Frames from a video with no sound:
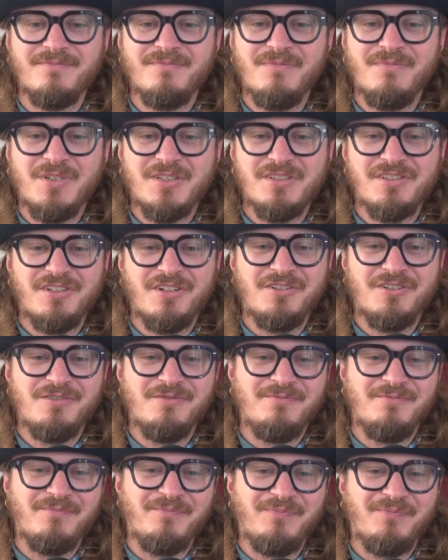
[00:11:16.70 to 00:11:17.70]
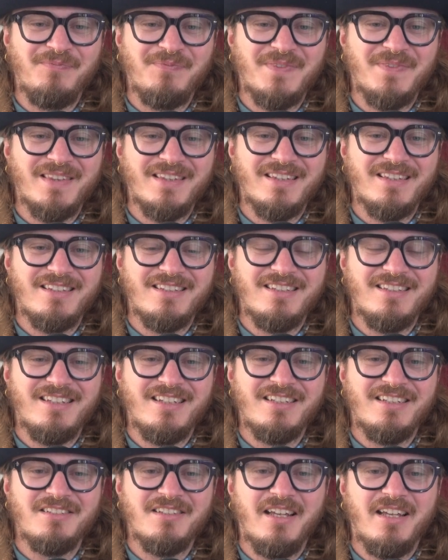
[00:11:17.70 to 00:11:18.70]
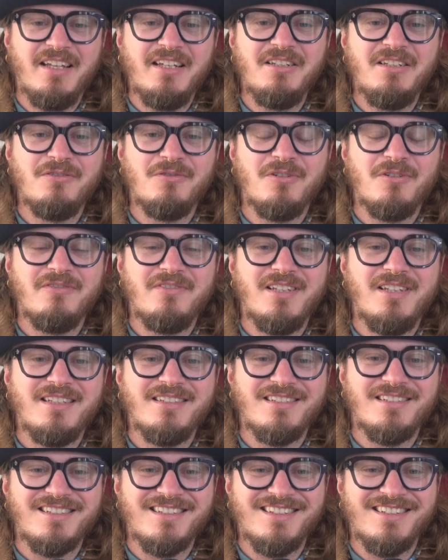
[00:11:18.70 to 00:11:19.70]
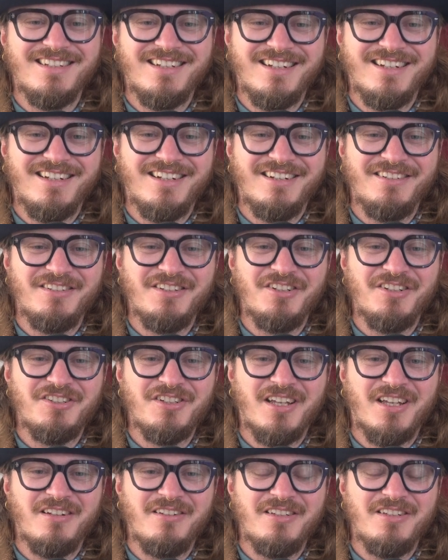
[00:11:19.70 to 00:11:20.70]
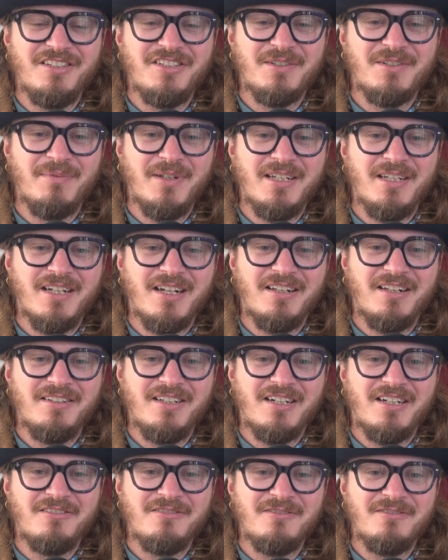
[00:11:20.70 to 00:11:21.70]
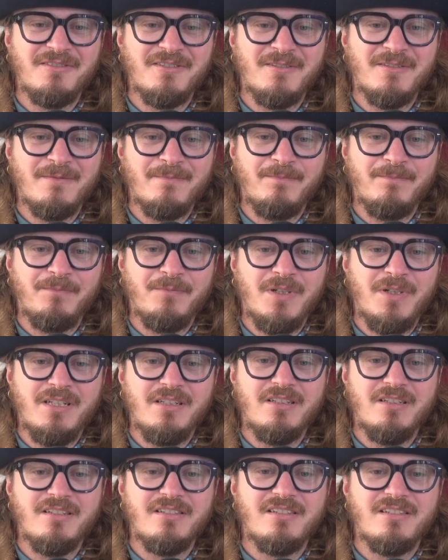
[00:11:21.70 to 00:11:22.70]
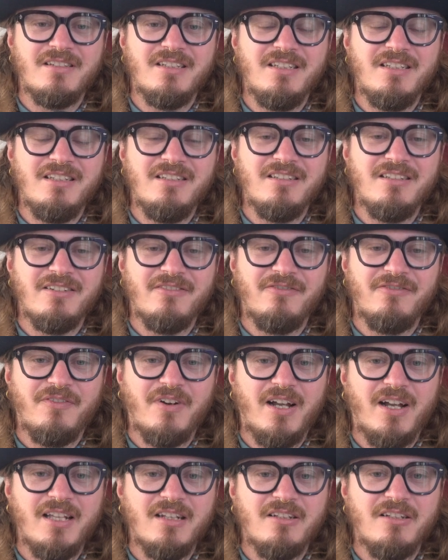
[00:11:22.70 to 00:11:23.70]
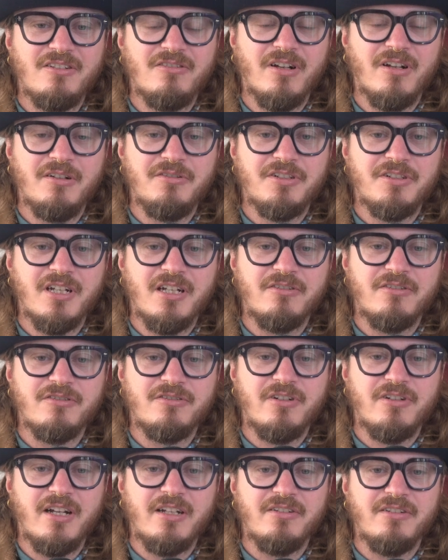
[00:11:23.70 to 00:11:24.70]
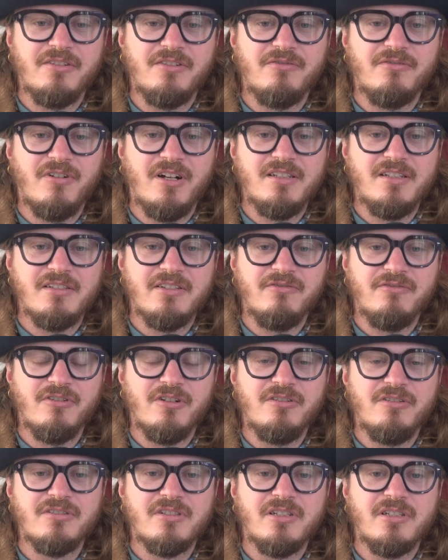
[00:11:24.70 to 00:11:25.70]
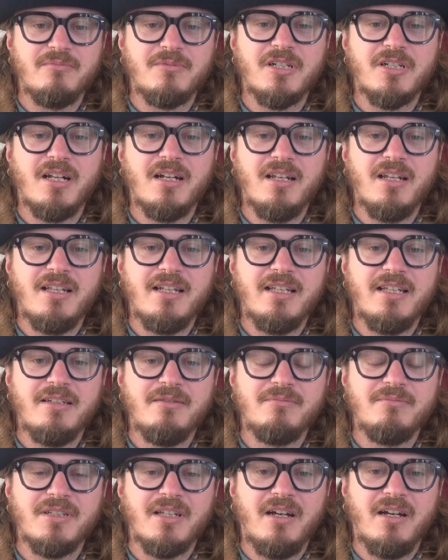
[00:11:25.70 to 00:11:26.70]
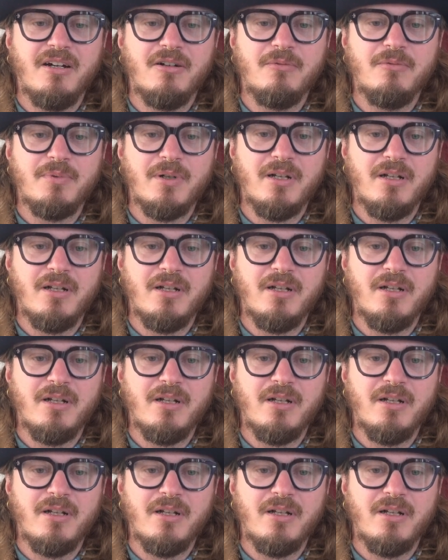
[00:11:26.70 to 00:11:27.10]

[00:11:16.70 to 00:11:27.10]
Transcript: So, to aid all of this, I'm going to channel Ishmael now. He is the violet crown chakra dragon of the rising rose, and I'm channeling him to help